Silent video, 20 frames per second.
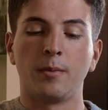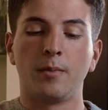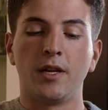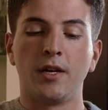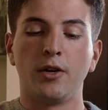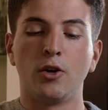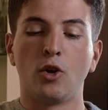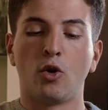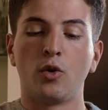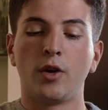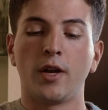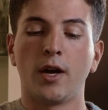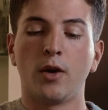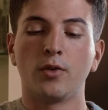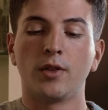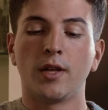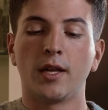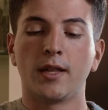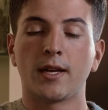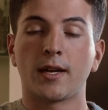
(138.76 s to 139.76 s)
be no
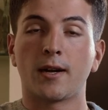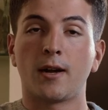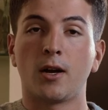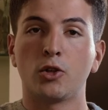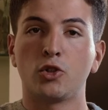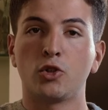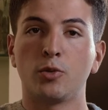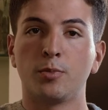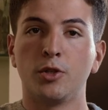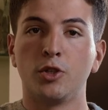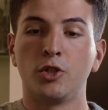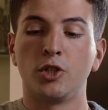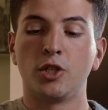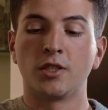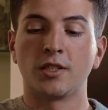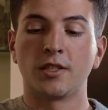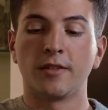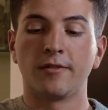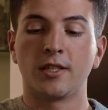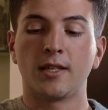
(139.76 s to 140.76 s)
doubt that the
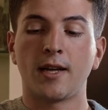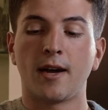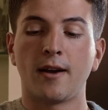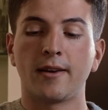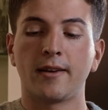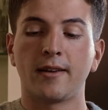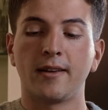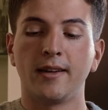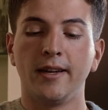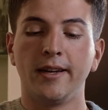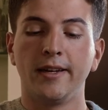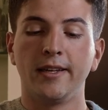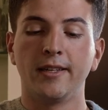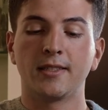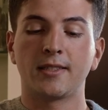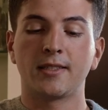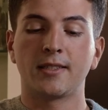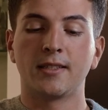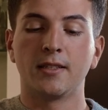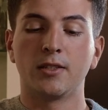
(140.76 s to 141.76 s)
contributions of Italian
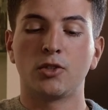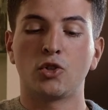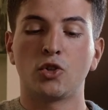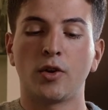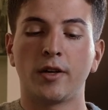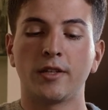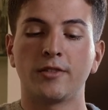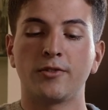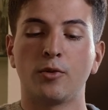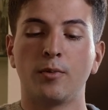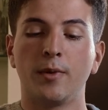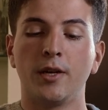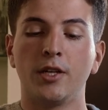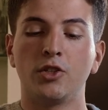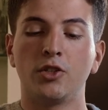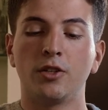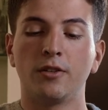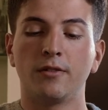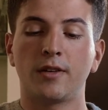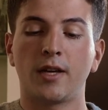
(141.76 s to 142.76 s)
Canadians to the
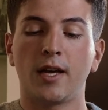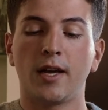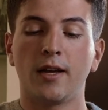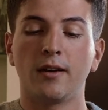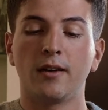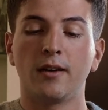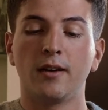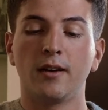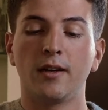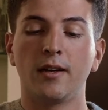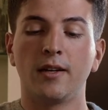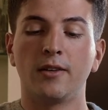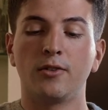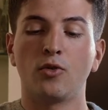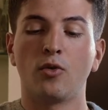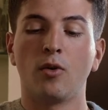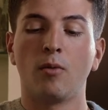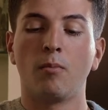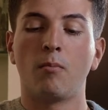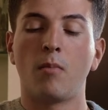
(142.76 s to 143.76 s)
transformation of Canada
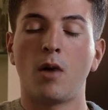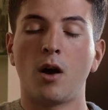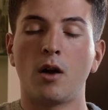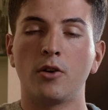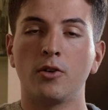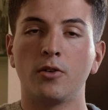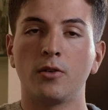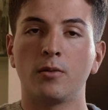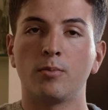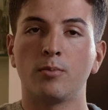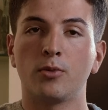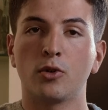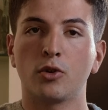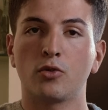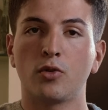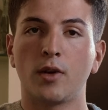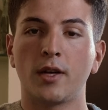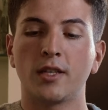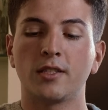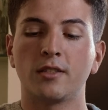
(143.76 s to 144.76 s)
into a modern,
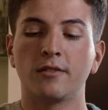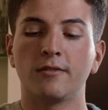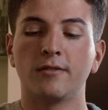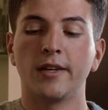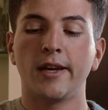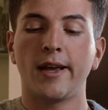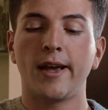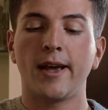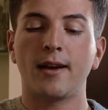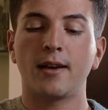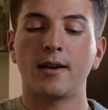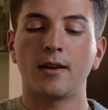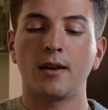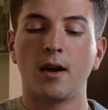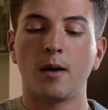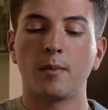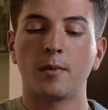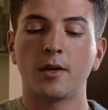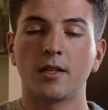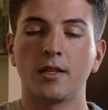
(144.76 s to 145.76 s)
progressive, and
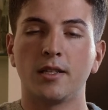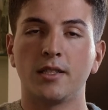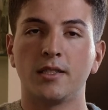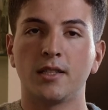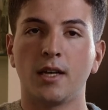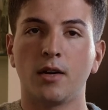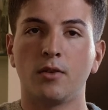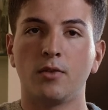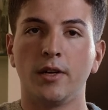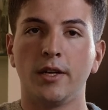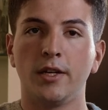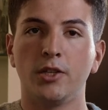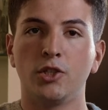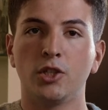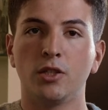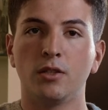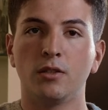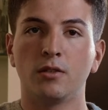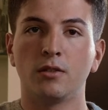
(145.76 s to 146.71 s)
economically sound nation.